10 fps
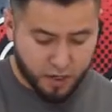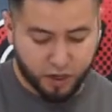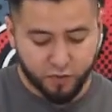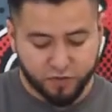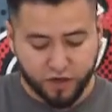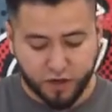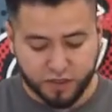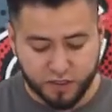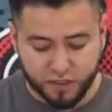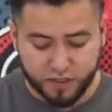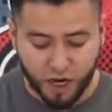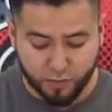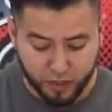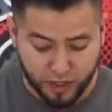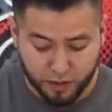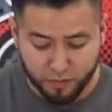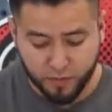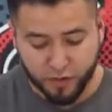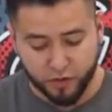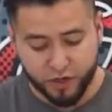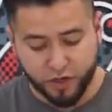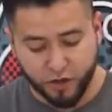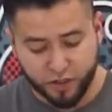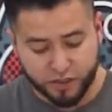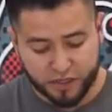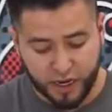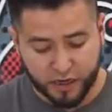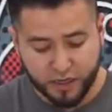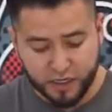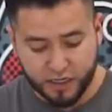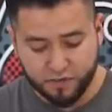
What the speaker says: Now moving on to the top plate, you're going to notice that